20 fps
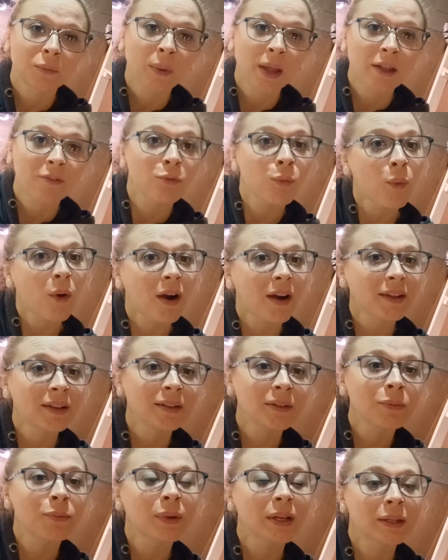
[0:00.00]
wave
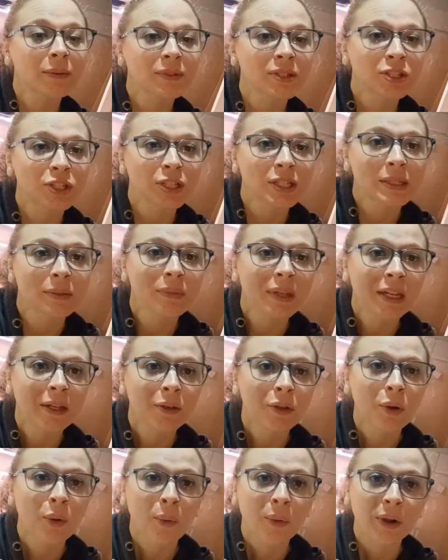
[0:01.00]
1 when it was just me and
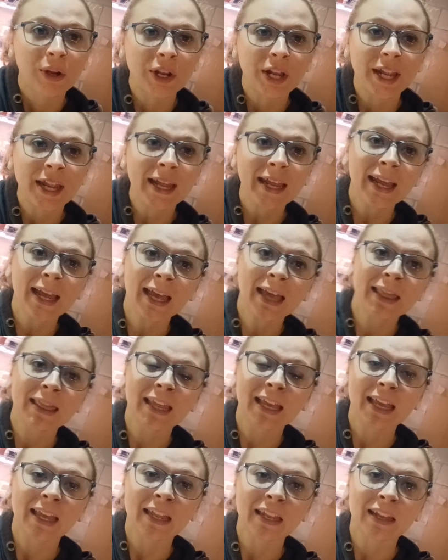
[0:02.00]
Corey, and
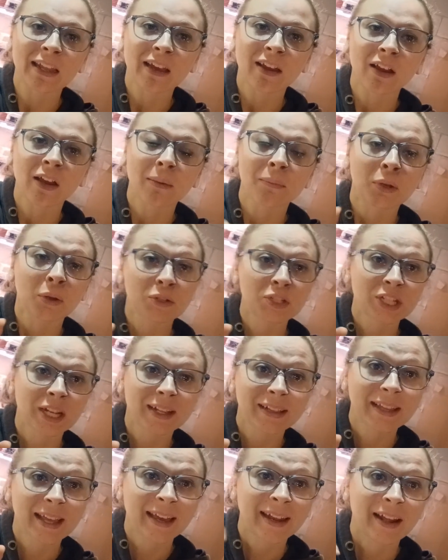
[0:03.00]
then go
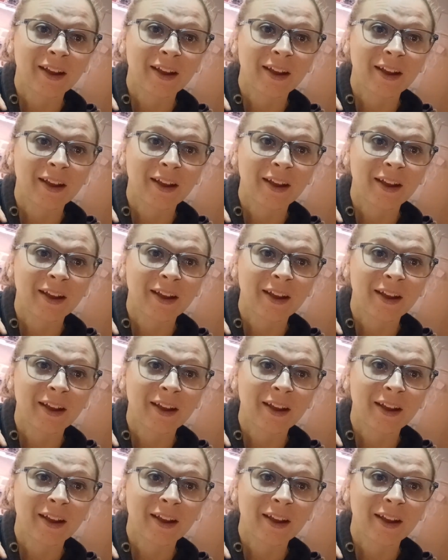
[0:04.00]
check that